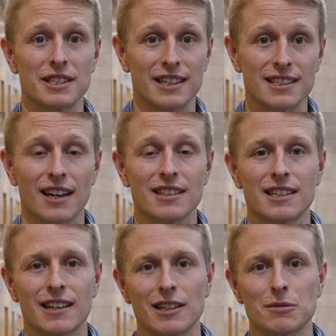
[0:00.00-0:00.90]
an exciting
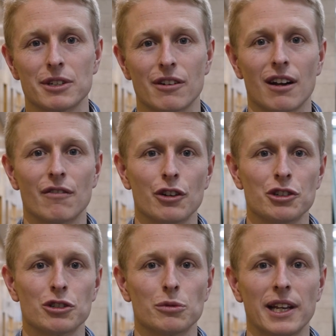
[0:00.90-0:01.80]
announcement around
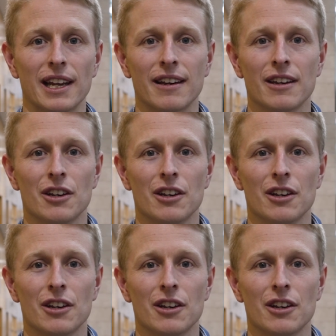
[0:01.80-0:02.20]
virtual wheeling,